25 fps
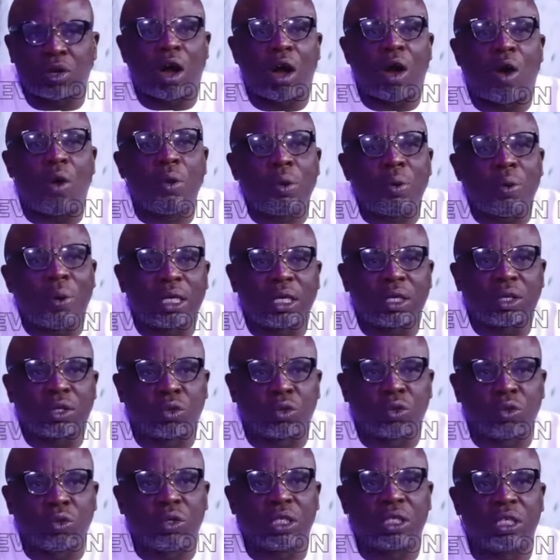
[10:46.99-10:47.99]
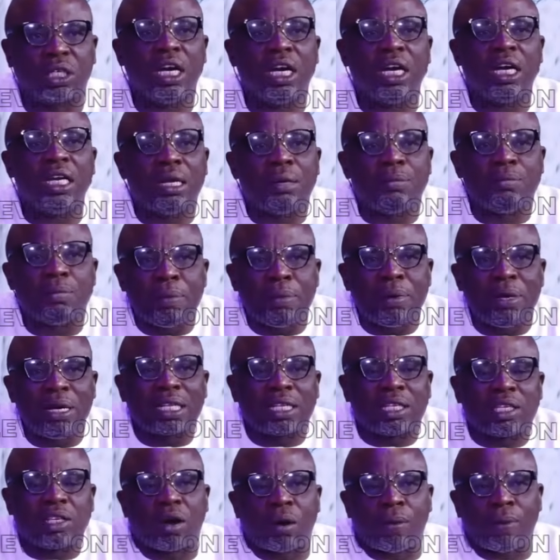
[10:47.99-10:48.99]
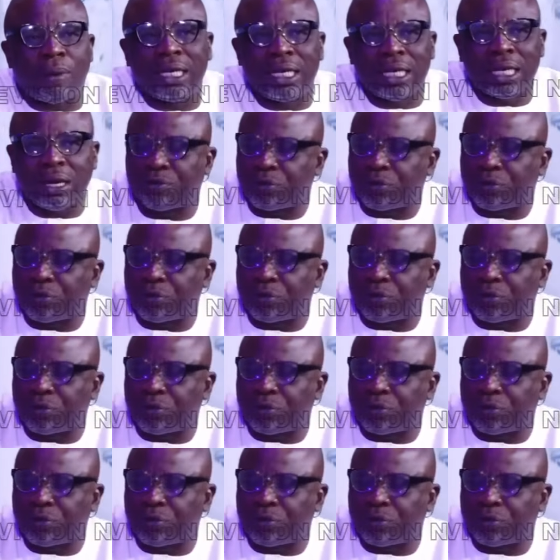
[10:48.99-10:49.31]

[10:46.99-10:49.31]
All we wanted to do is maybe let him come and learn